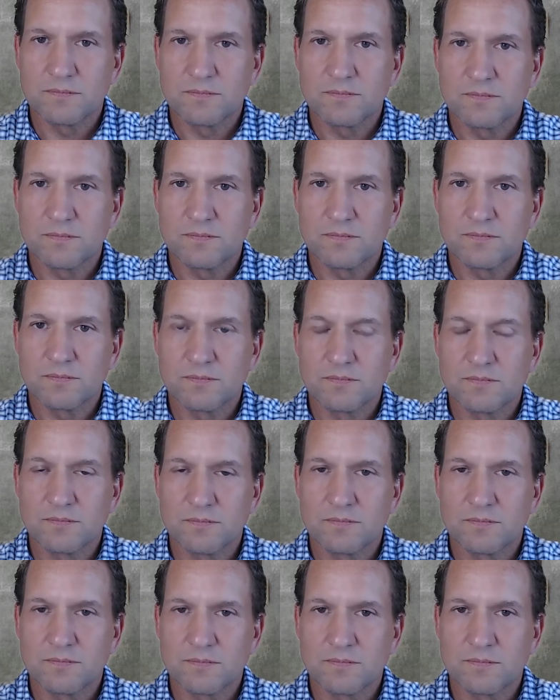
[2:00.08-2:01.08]

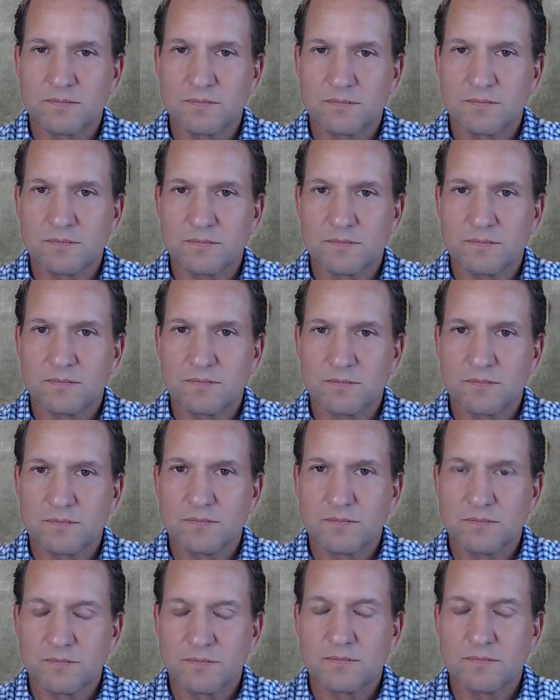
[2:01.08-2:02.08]

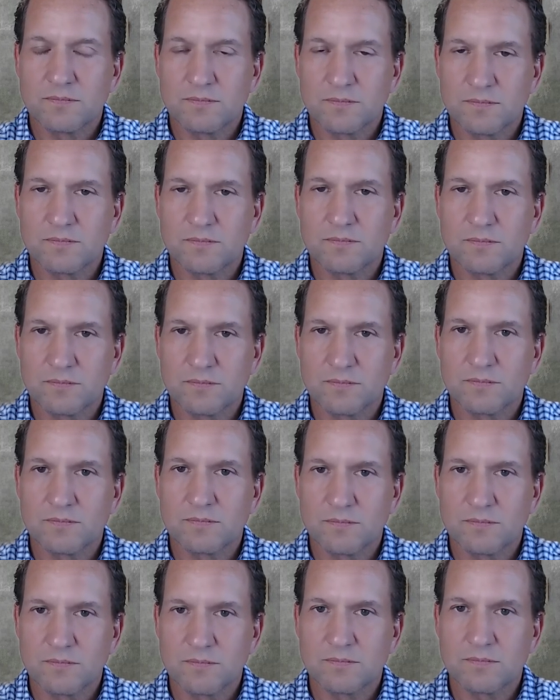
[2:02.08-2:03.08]

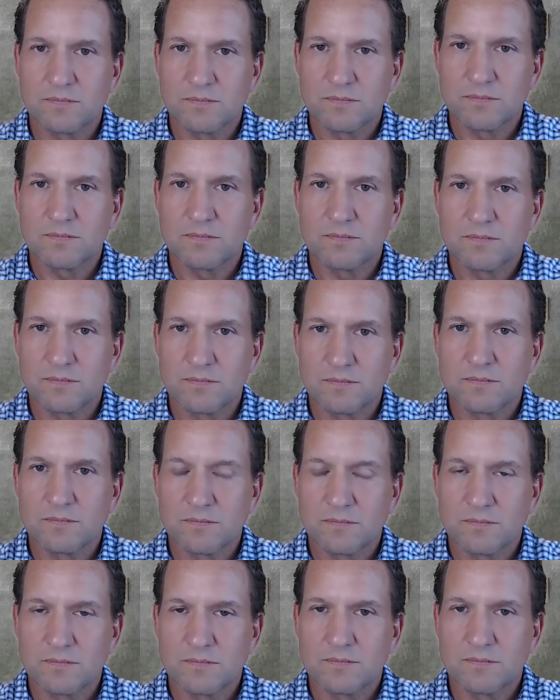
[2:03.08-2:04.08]

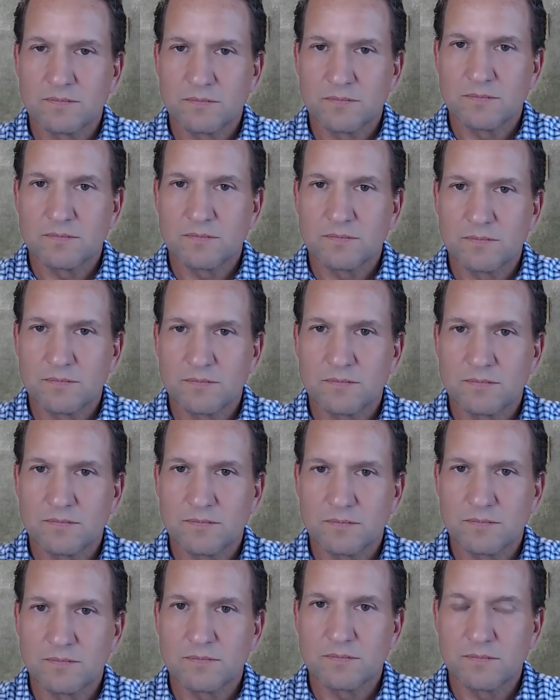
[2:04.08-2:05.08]

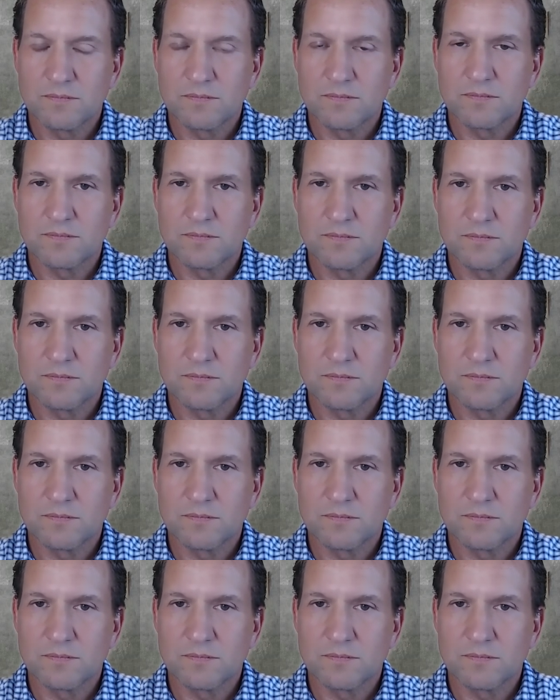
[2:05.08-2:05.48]
This person isn't speaking.